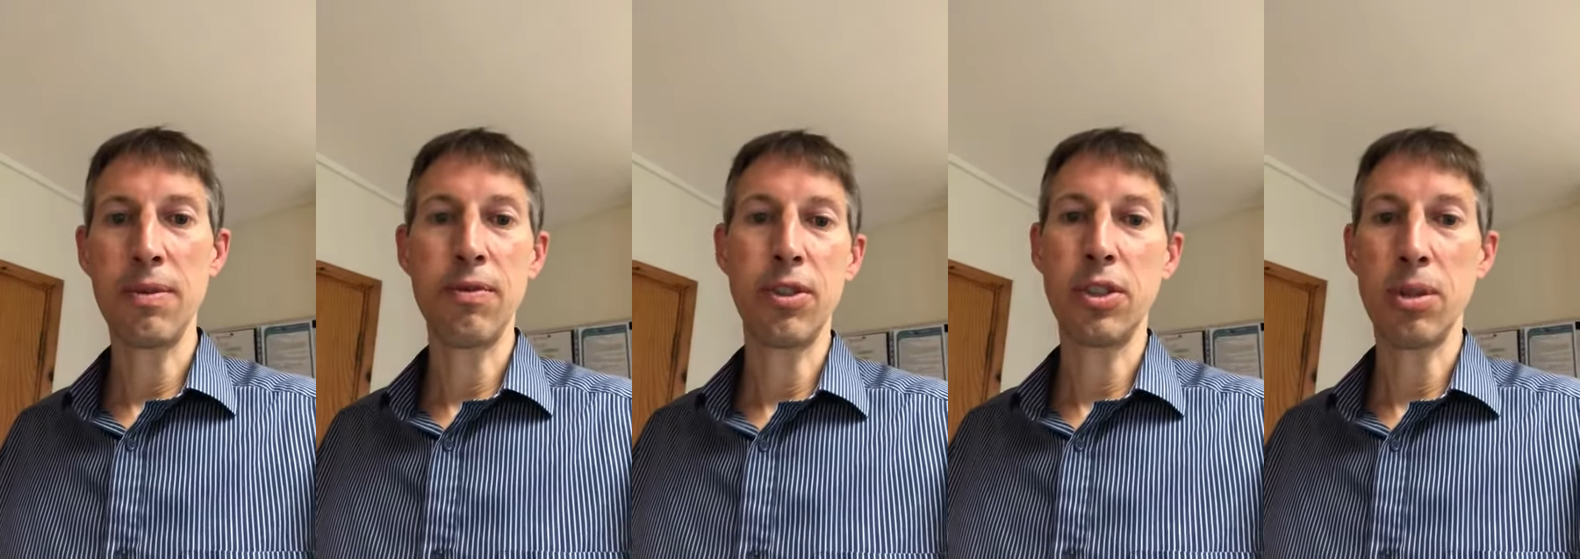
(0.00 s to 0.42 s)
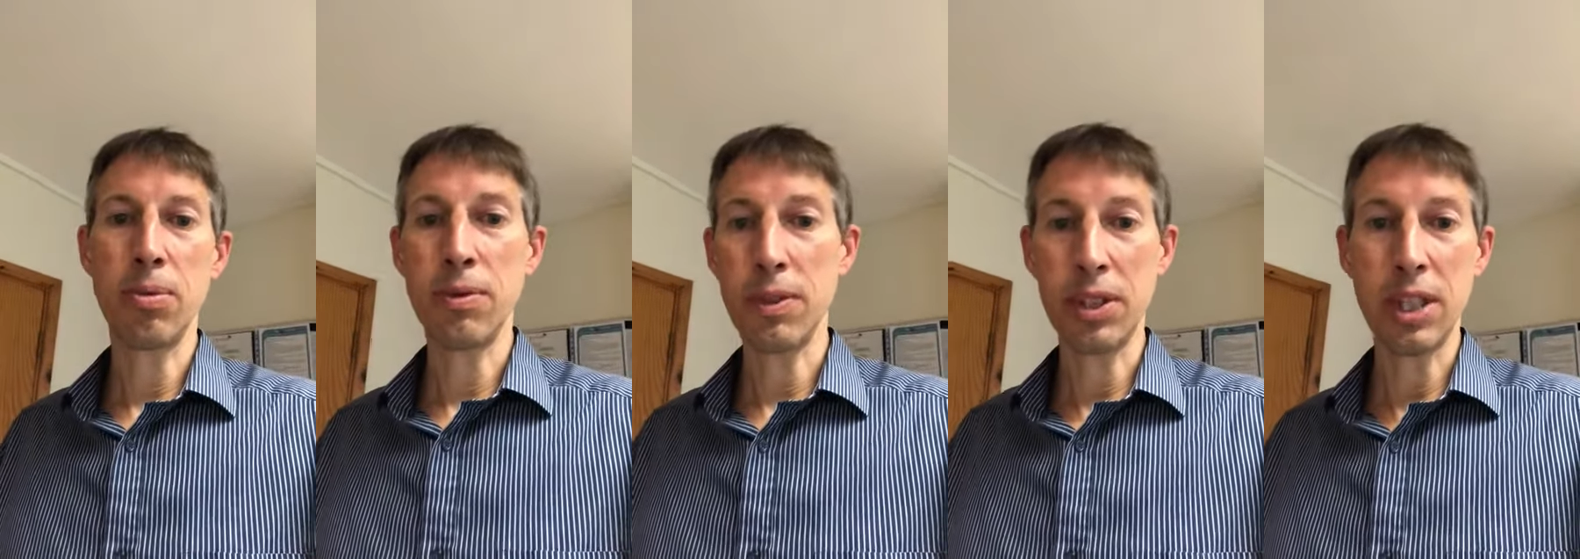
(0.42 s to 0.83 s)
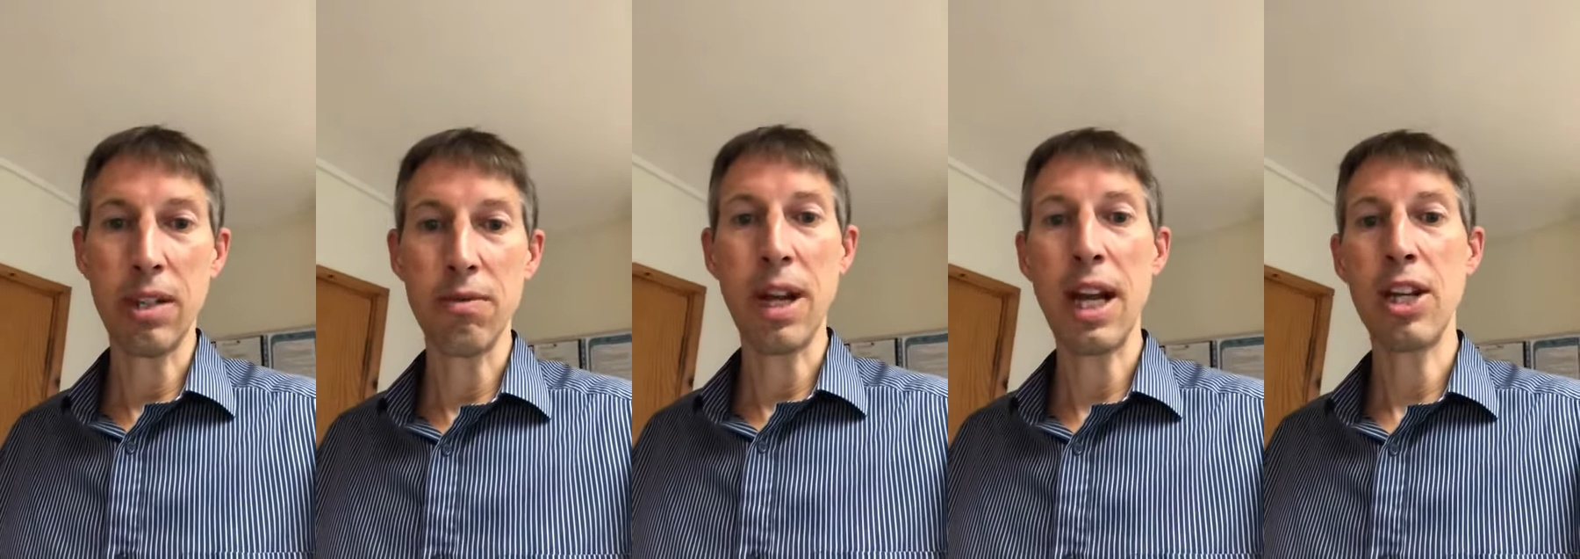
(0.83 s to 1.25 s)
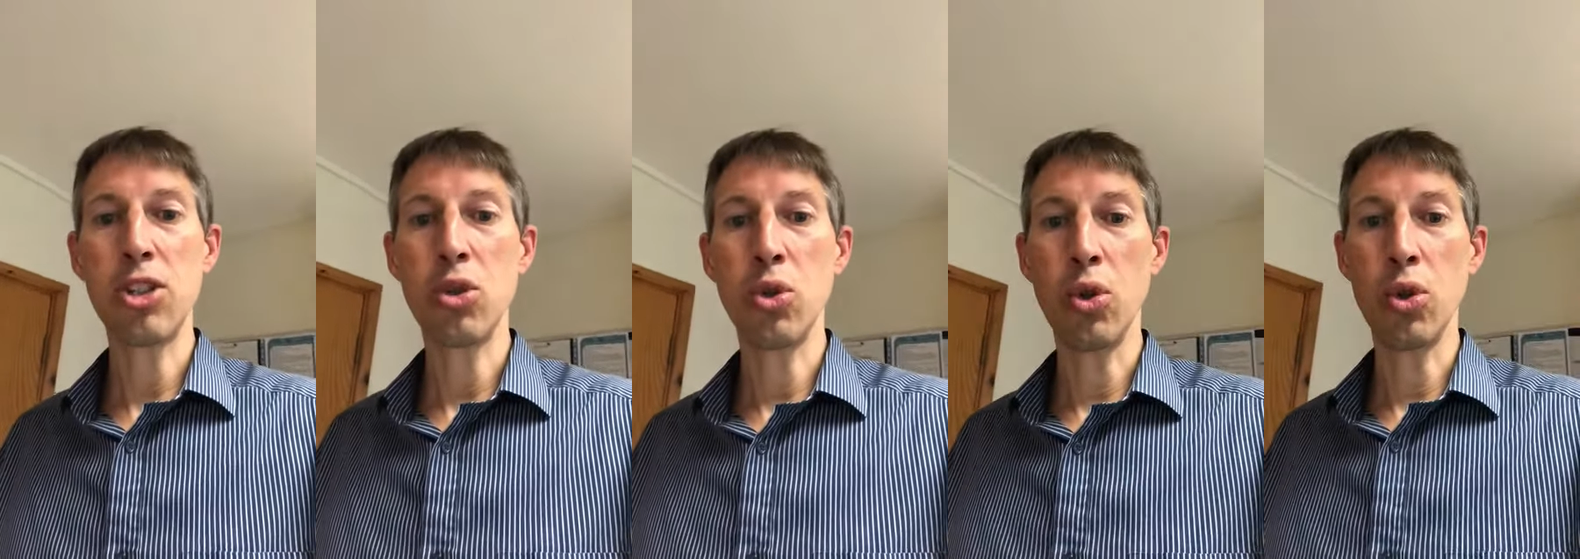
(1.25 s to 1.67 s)
for example, of a skin rash
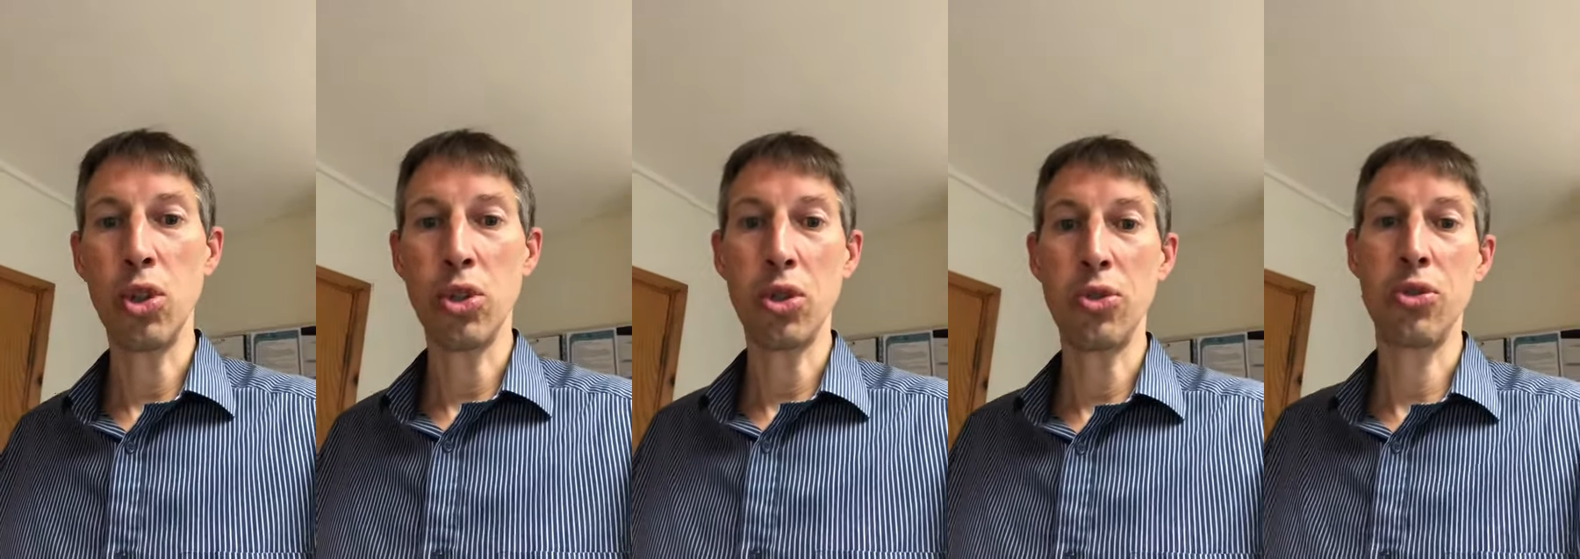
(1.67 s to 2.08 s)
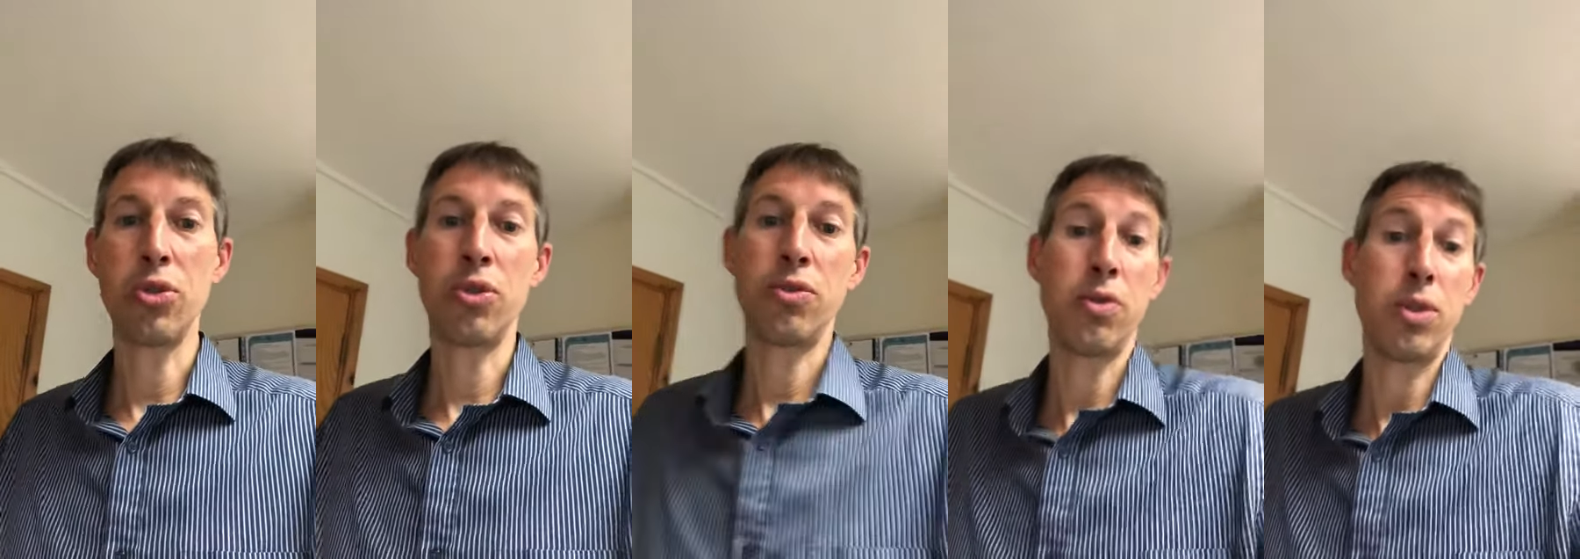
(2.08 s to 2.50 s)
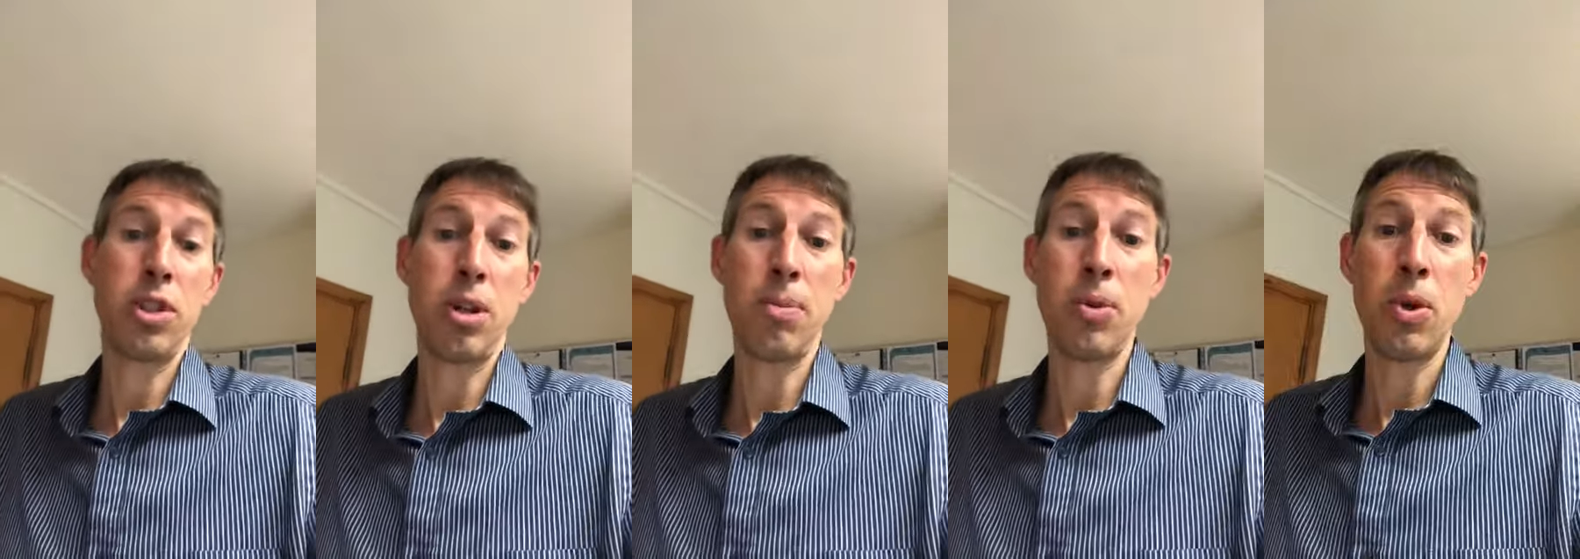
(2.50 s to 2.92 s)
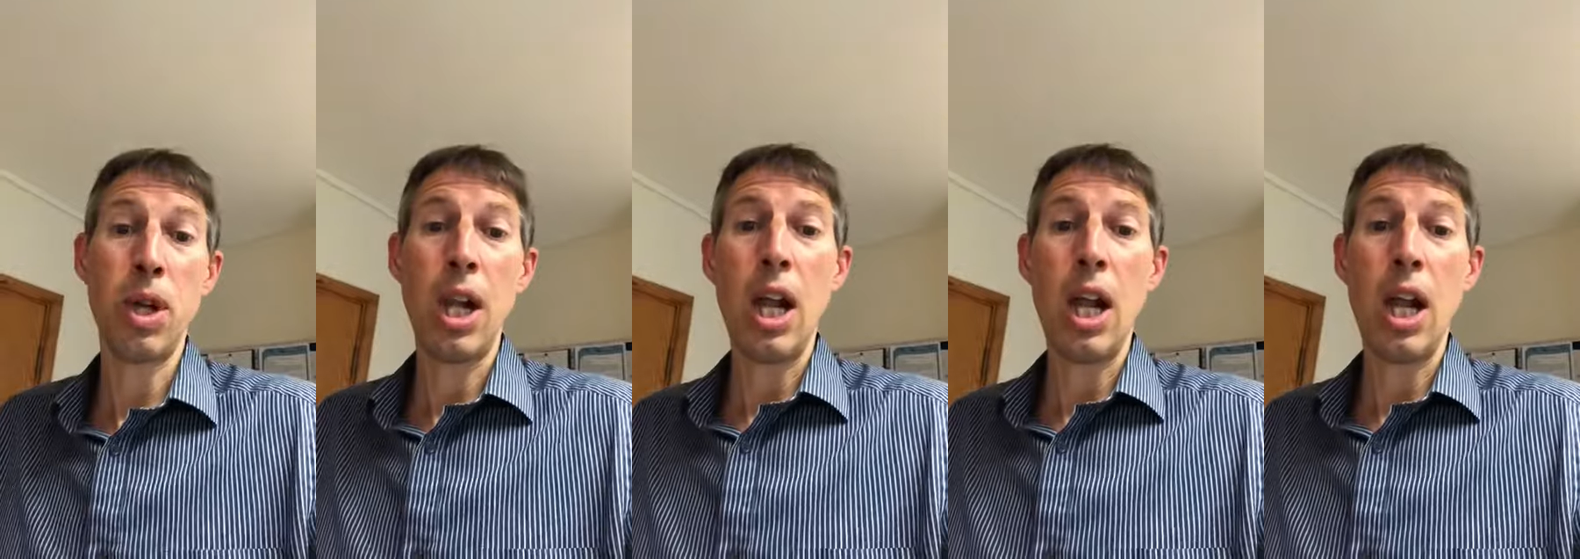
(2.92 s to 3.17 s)
or your tonsils, for example.